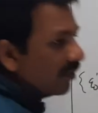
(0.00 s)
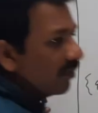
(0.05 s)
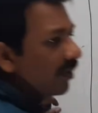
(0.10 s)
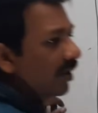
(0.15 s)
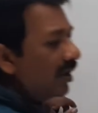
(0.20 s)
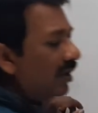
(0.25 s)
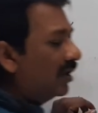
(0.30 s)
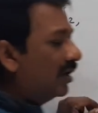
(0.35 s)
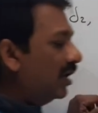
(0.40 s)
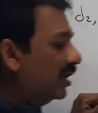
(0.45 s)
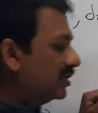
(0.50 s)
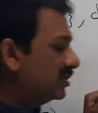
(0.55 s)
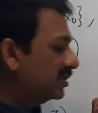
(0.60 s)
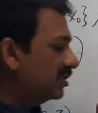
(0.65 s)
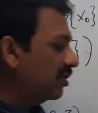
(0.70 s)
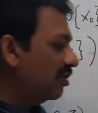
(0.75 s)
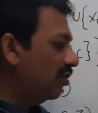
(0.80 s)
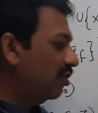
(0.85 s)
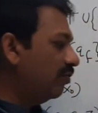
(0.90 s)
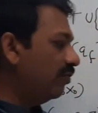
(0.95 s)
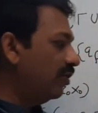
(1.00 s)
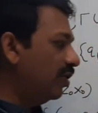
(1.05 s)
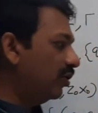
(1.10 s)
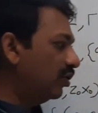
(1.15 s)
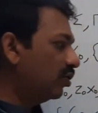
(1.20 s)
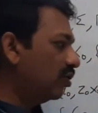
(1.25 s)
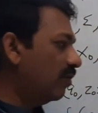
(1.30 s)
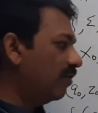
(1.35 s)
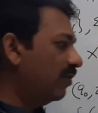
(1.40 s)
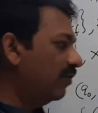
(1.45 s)
remain. X0 will be on
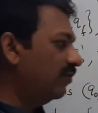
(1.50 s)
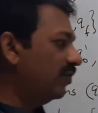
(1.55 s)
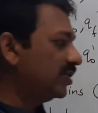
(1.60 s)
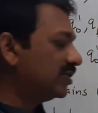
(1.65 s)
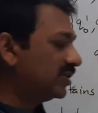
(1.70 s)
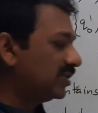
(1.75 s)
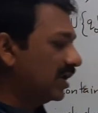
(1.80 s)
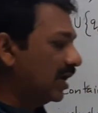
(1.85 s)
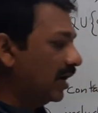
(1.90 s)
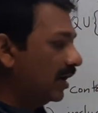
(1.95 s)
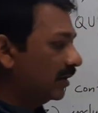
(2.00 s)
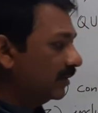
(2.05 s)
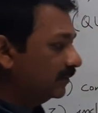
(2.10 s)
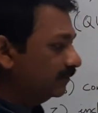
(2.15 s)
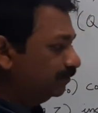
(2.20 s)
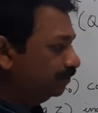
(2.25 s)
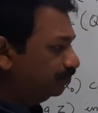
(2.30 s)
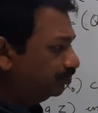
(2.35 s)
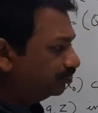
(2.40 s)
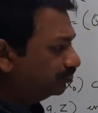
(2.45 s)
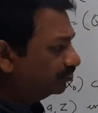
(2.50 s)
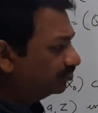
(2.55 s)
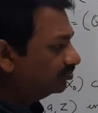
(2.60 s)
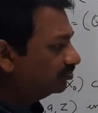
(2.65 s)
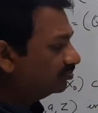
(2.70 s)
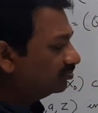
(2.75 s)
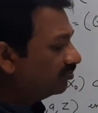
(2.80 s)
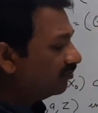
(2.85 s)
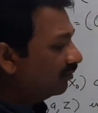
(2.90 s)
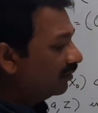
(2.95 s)
top of the stack.
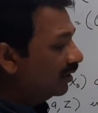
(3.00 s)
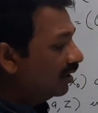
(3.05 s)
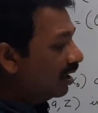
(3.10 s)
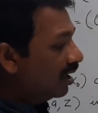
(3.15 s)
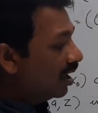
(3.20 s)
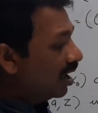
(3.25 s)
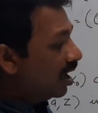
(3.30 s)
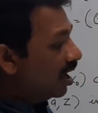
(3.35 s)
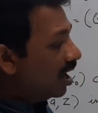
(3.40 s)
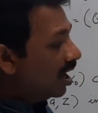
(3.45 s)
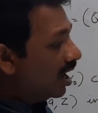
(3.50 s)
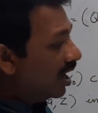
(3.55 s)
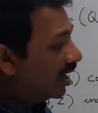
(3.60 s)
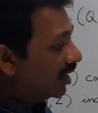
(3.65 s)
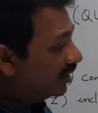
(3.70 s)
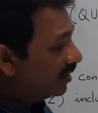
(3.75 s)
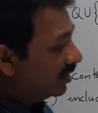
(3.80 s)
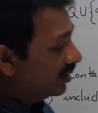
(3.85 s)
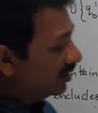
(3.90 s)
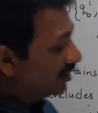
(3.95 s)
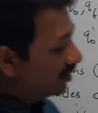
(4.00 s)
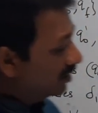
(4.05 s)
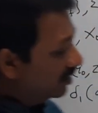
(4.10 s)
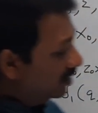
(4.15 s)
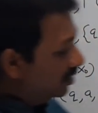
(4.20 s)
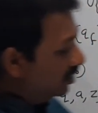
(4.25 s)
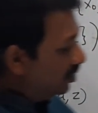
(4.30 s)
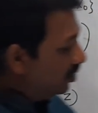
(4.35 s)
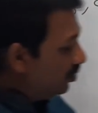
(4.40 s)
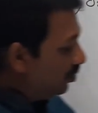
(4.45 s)
And
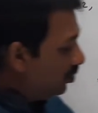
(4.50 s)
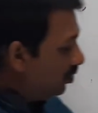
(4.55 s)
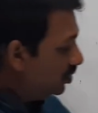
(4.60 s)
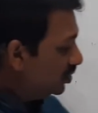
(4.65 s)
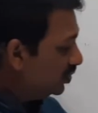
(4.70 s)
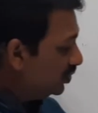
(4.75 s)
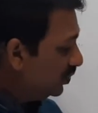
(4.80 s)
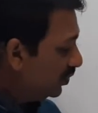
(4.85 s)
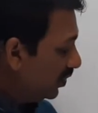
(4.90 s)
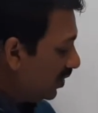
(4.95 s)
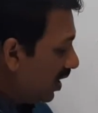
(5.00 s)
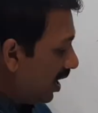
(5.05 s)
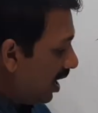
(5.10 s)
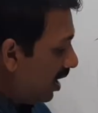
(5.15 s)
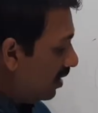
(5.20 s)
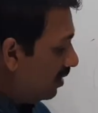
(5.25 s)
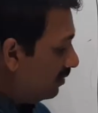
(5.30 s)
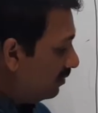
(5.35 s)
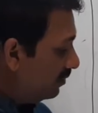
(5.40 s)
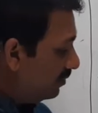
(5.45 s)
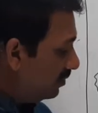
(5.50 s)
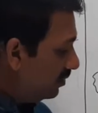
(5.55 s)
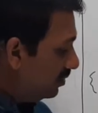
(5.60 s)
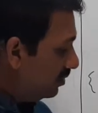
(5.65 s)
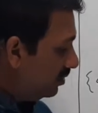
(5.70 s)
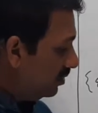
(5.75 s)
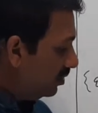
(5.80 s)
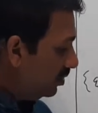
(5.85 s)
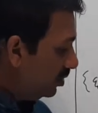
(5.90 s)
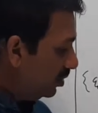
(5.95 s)
once you have
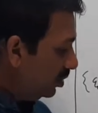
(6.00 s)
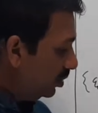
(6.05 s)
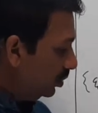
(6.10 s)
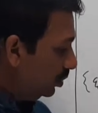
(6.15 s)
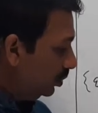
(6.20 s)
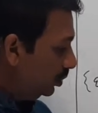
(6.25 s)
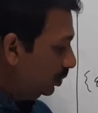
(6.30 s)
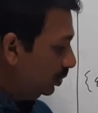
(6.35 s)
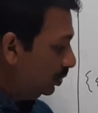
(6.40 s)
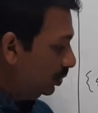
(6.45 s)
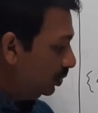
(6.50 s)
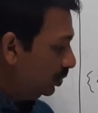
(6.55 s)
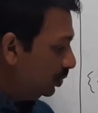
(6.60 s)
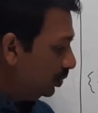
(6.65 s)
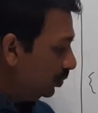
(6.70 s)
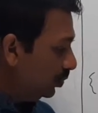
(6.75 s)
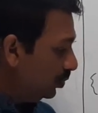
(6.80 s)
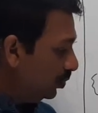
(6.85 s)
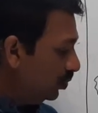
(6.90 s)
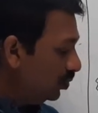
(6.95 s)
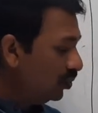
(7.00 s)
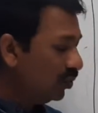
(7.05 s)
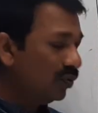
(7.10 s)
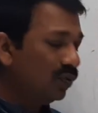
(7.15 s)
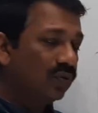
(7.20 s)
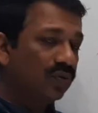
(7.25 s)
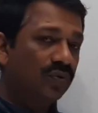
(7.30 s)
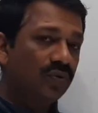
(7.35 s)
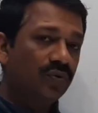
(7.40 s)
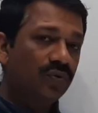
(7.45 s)

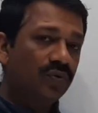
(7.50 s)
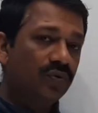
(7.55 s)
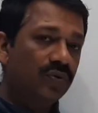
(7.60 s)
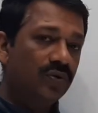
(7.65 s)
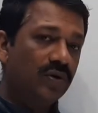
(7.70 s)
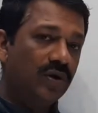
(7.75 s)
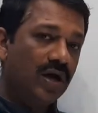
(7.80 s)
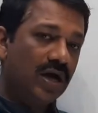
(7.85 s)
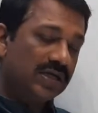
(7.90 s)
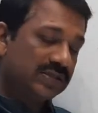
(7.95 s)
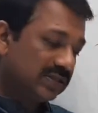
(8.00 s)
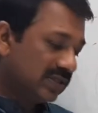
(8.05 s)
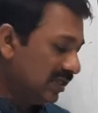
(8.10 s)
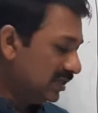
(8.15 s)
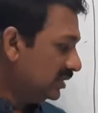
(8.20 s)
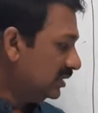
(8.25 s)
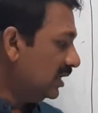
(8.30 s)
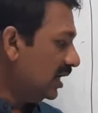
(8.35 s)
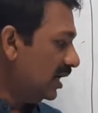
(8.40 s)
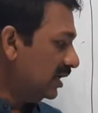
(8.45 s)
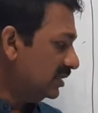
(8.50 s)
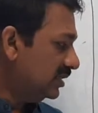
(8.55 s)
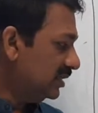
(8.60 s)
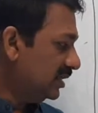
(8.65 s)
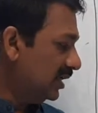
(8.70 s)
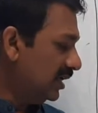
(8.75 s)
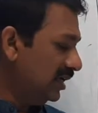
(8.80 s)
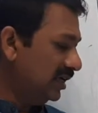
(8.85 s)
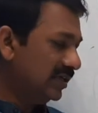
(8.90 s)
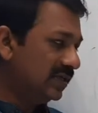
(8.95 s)
q as the start
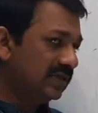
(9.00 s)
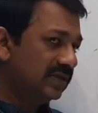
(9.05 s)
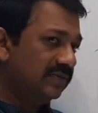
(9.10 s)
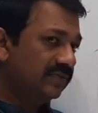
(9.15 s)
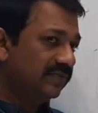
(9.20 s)
state